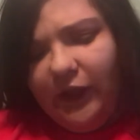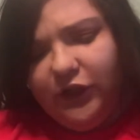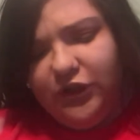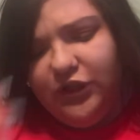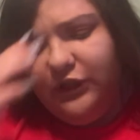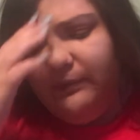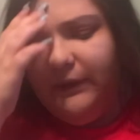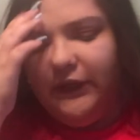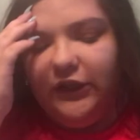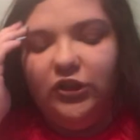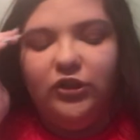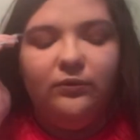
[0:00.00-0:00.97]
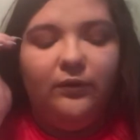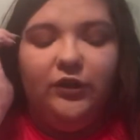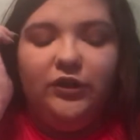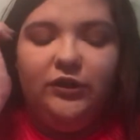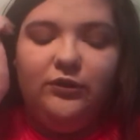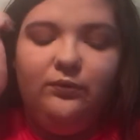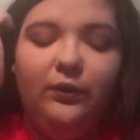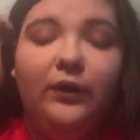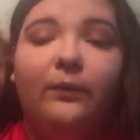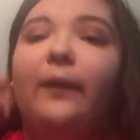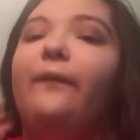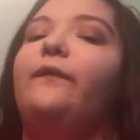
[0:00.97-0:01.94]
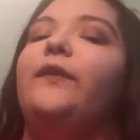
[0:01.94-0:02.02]
Dirty Peach, which is one of
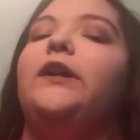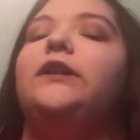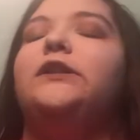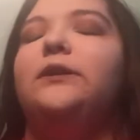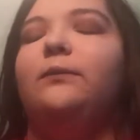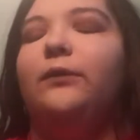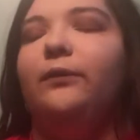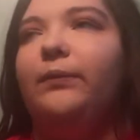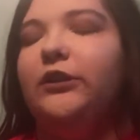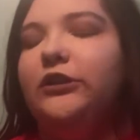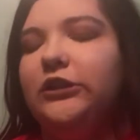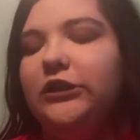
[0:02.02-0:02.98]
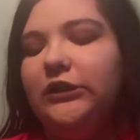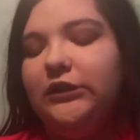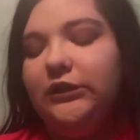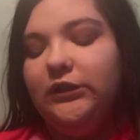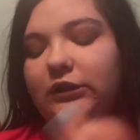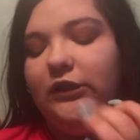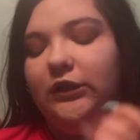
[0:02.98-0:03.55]
my favorite summer peaches.